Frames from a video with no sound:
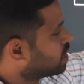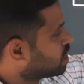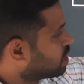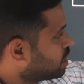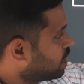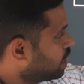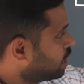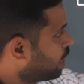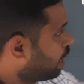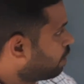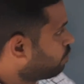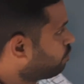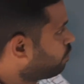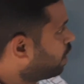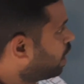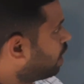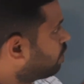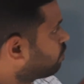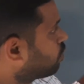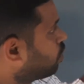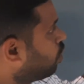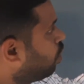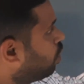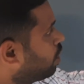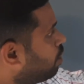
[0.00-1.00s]
can see that we
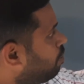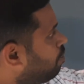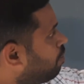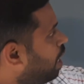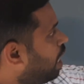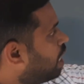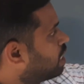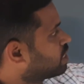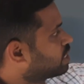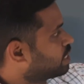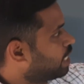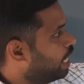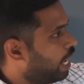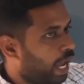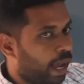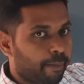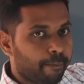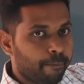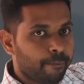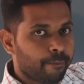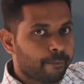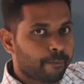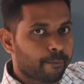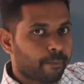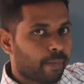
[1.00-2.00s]
have got a mass
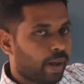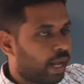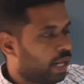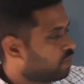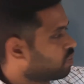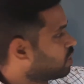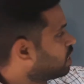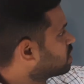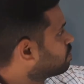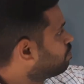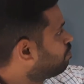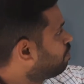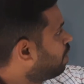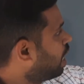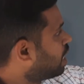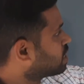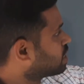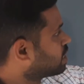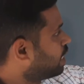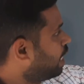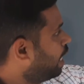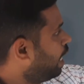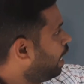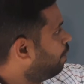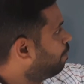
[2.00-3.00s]
m, and this
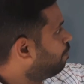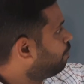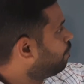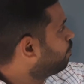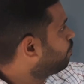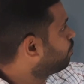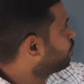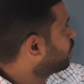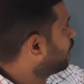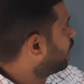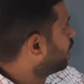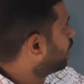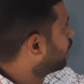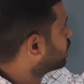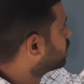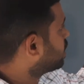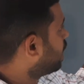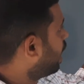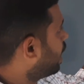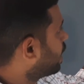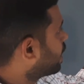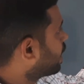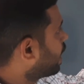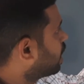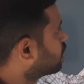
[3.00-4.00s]
mass m is
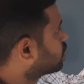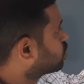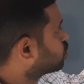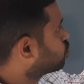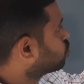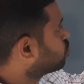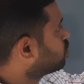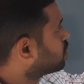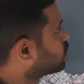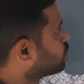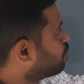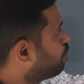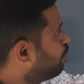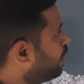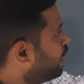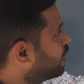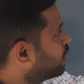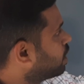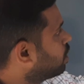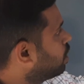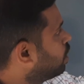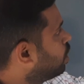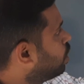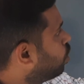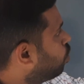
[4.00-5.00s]
attached to the
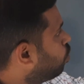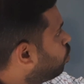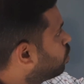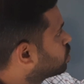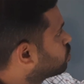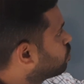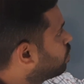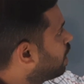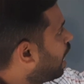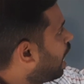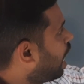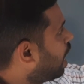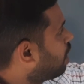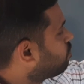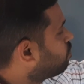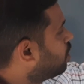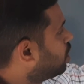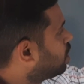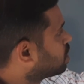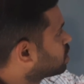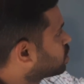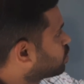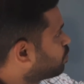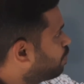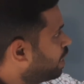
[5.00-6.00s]
spring which will
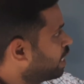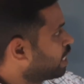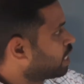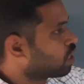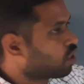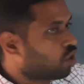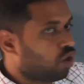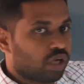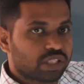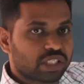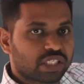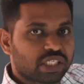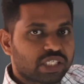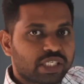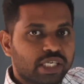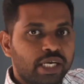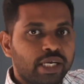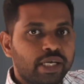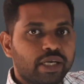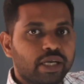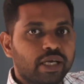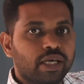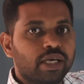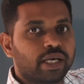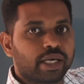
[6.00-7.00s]
have a spring
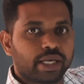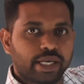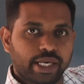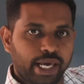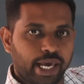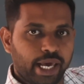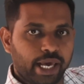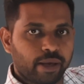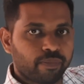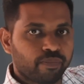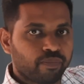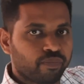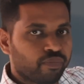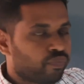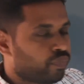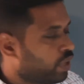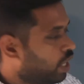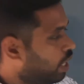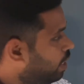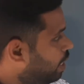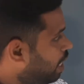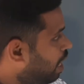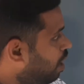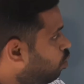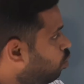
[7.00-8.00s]
constant k.
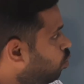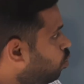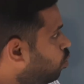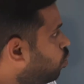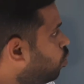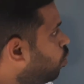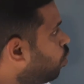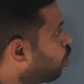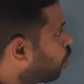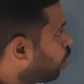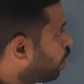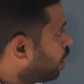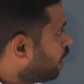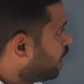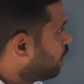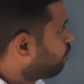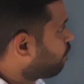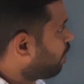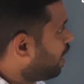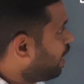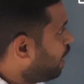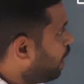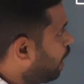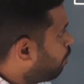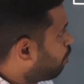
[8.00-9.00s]
Now if
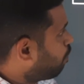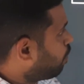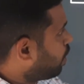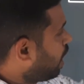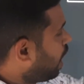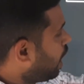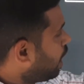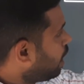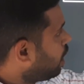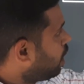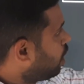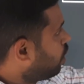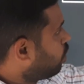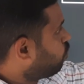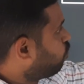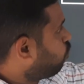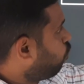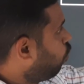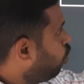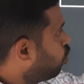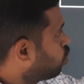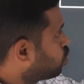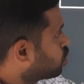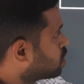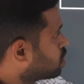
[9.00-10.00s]
I apply a
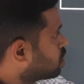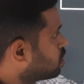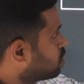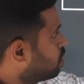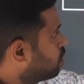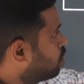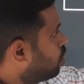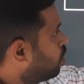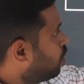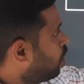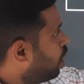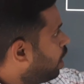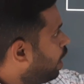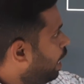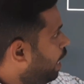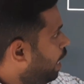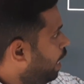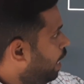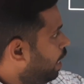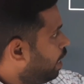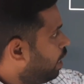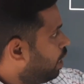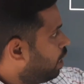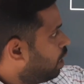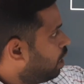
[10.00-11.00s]
force
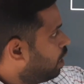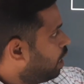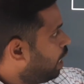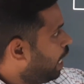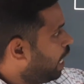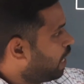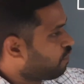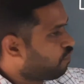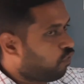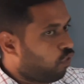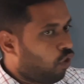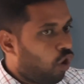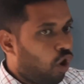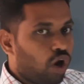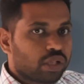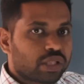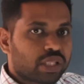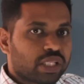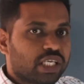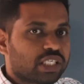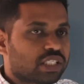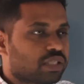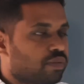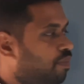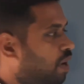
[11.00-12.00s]
F on
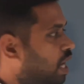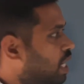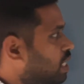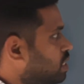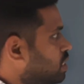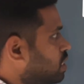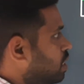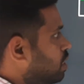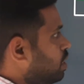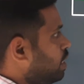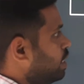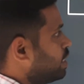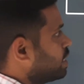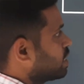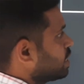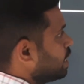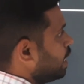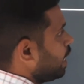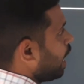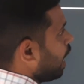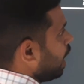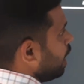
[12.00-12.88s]
this mass, let us say